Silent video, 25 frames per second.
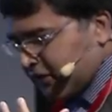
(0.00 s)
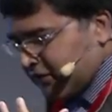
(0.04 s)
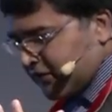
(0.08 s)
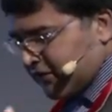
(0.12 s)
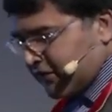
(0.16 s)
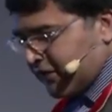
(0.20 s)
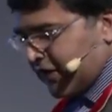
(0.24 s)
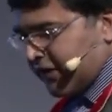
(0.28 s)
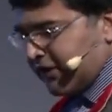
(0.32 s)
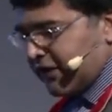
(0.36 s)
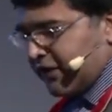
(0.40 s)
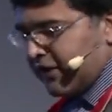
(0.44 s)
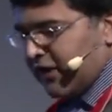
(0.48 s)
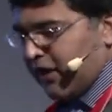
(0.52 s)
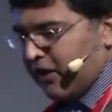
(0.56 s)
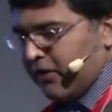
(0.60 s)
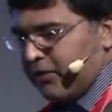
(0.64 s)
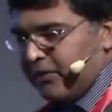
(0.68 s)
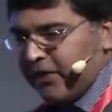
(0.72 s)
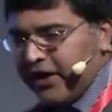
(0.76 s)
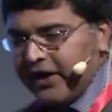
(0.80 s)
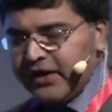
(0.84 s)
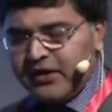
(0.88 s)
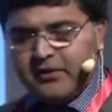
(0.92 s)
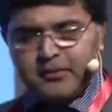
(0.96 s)
construct in
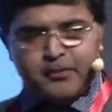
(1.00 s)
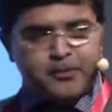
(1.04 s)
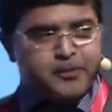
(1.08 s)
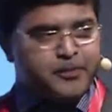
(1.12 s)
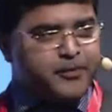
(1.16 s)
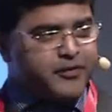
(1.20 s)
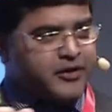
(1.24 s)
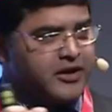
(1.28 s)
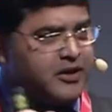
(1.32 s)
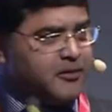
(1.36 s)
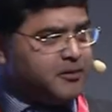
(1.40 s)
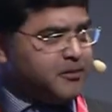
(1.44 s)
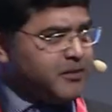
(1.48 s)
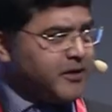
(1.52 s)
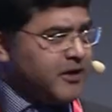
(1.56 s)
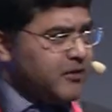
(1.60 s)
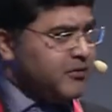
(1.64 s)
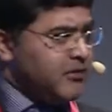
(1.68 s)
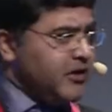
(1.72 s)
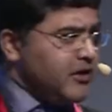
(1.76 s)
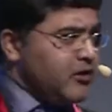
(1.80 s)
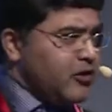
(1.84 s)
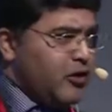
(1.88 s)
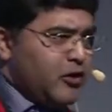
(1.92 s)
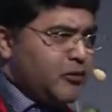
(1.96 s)
our mind,
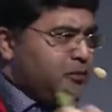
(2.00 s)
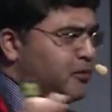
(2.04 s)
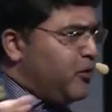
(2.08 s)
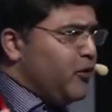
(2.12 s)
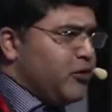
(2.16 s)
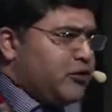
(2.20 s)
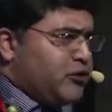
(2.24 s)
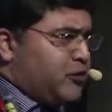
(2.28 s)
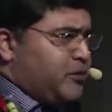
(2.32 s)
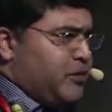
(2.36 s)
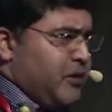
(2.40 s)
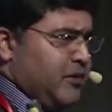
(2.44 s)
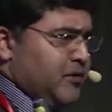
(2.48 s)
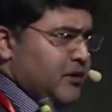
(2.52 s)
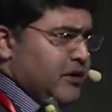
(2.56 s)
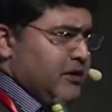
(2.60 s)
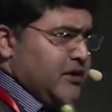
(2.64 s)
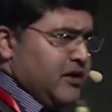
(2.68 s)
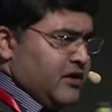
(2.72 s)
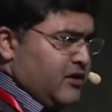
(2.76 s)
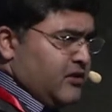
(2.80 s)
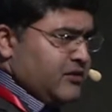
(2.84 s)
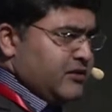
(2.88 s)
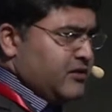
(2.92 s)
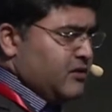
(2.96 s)
prepayment or
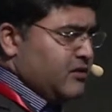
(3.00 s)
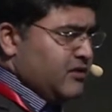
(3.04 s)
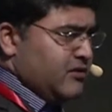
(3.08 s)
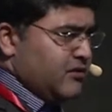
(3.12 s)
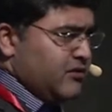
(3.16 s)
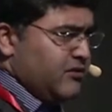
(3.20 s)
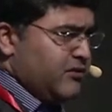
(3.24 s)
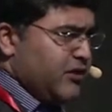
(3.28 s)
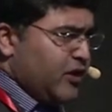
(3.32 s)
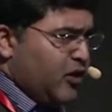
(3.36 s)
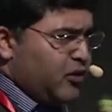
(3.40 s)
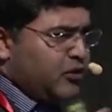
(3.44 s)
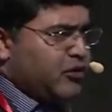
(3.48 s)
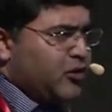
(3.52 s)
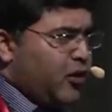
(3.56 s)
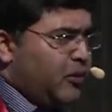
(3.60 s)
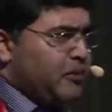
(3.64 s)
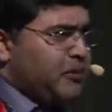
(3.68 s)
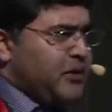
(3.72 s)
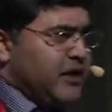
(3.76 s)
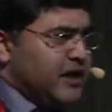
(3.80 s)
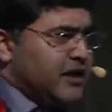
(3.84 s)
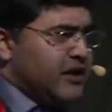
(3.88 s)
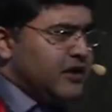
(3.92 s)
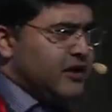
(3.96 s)
post-payment. That is, without
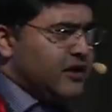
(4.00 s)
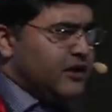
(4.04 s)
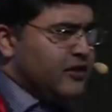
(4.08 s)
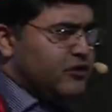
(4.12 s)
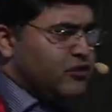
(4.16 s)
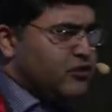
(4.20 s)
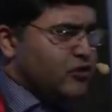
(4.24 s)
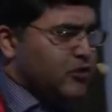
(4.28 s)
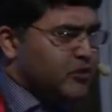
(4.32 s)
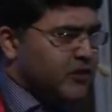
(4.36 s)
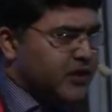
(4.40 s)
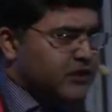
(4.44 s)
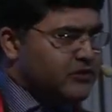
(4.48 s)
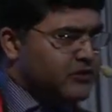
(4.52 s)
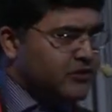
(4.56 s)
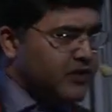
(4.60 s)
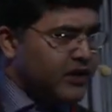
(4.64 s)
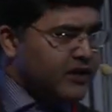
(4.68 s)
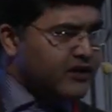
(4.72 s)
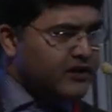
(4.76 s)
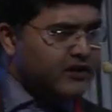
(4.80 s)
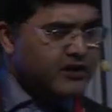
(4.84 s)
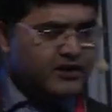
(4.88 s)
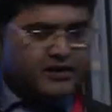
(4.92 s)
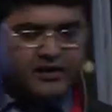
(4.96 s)
complicating it too much,
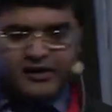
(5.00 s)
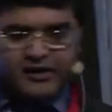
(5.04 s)
right?